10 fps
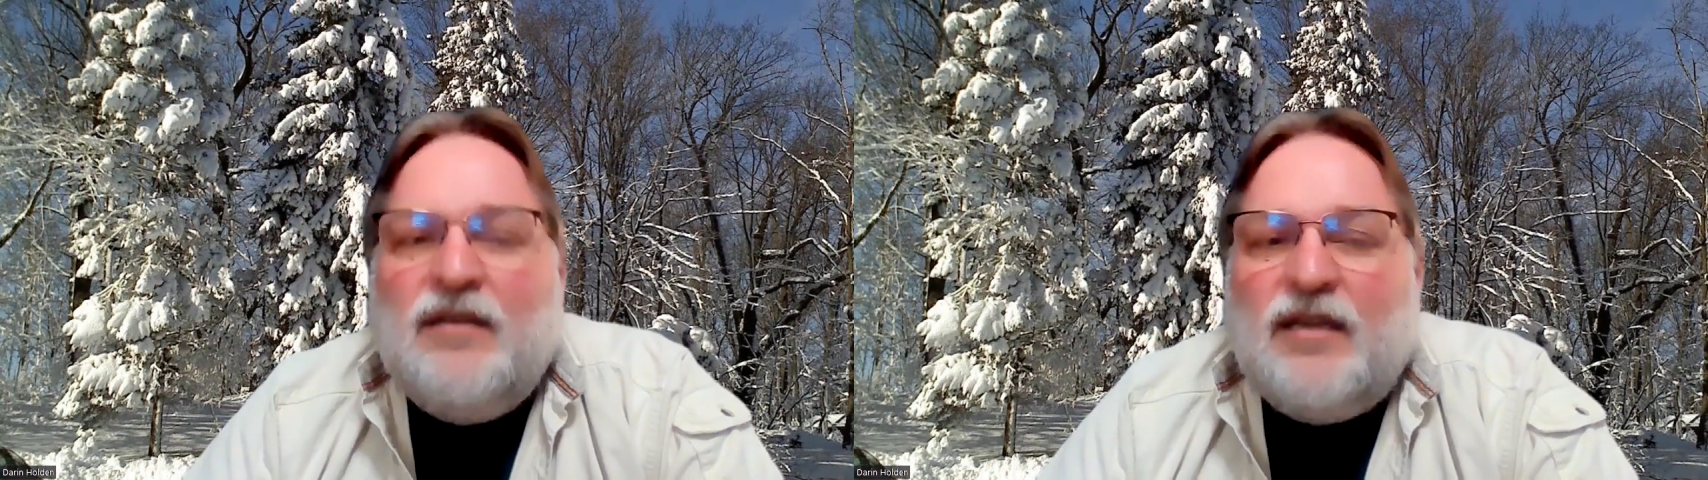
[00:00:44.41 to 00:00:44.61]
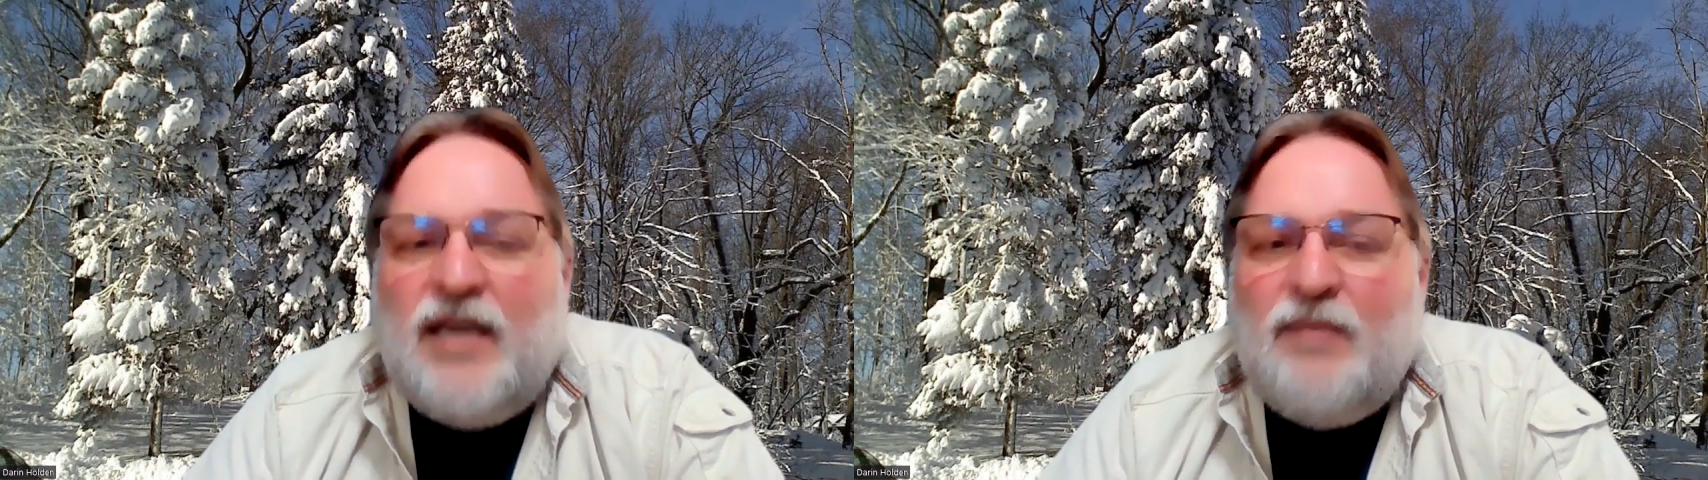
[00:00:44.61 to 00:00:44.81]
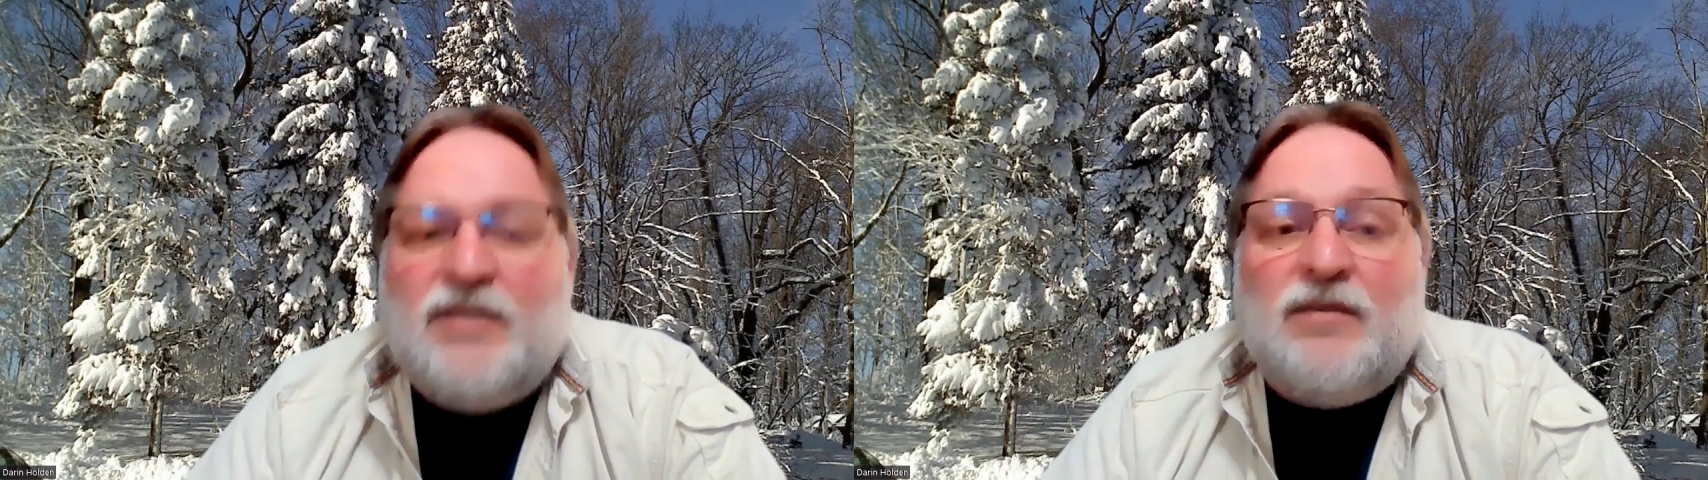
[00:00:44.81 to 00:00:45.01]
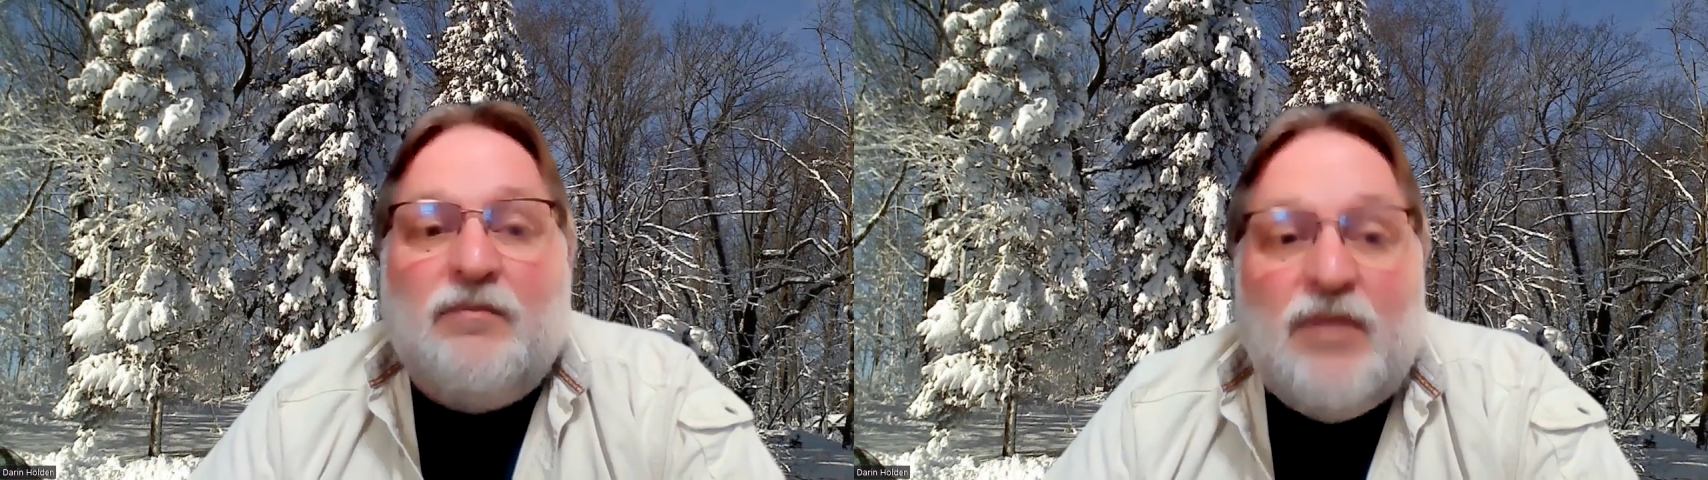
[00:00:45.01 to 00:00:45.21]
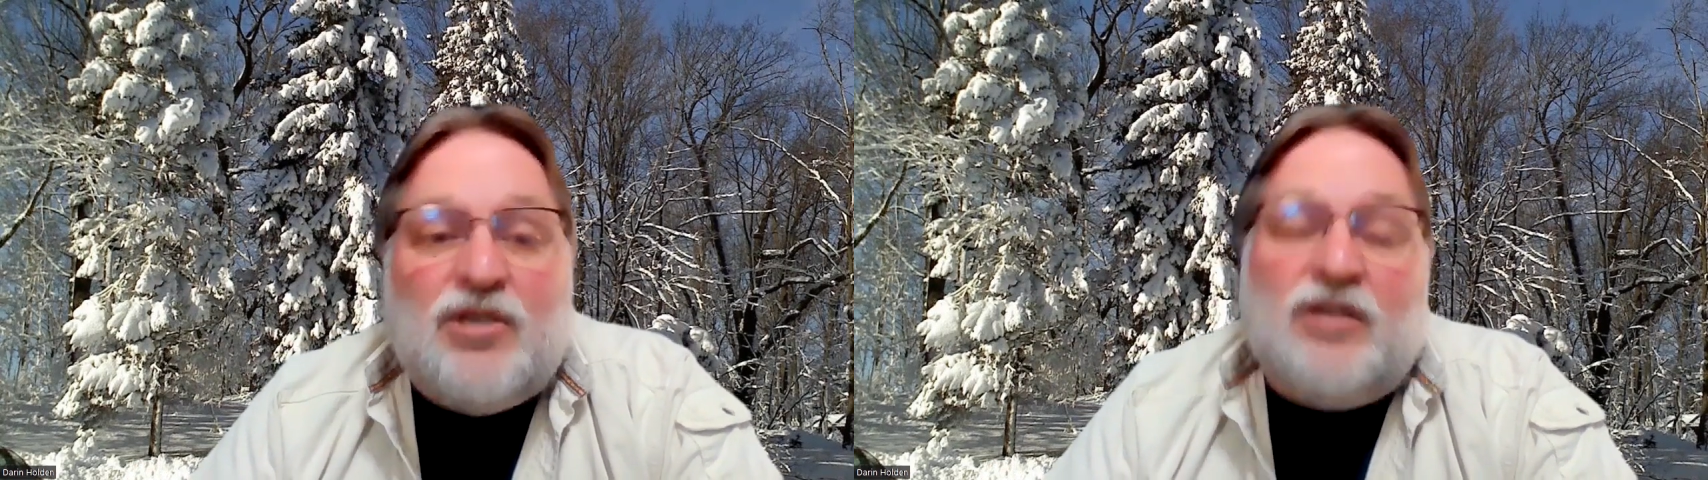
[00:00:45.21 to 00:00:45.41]
to keep its
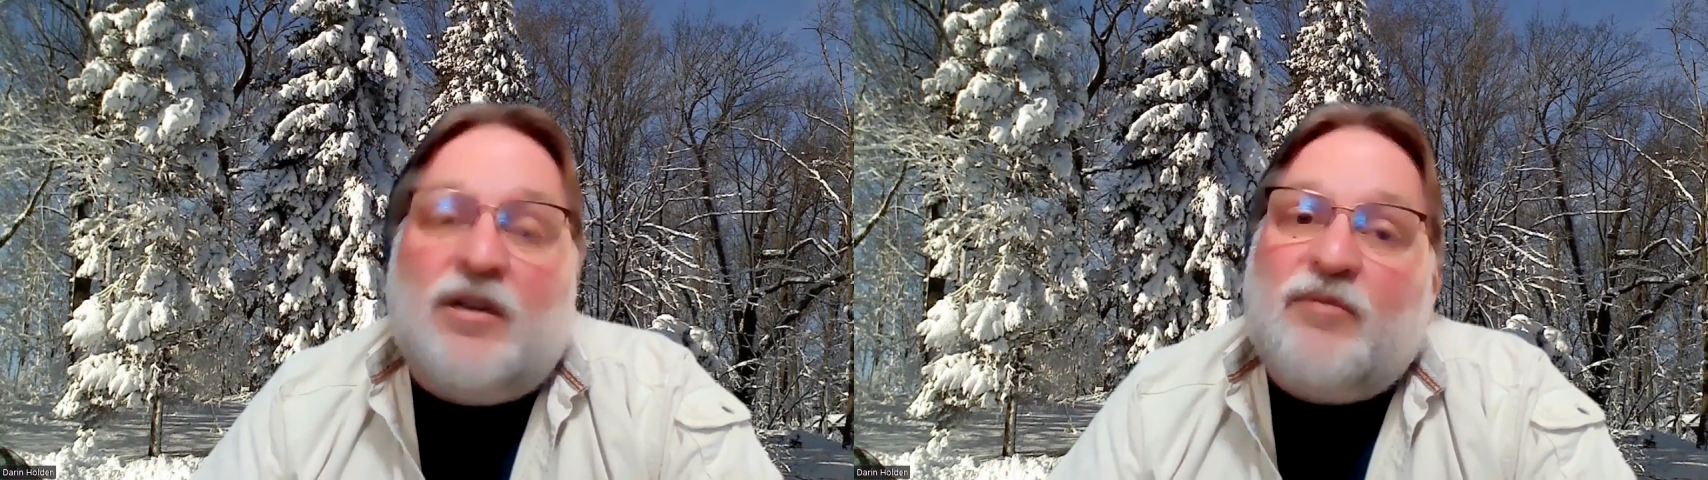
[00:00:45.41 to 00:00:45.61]
mission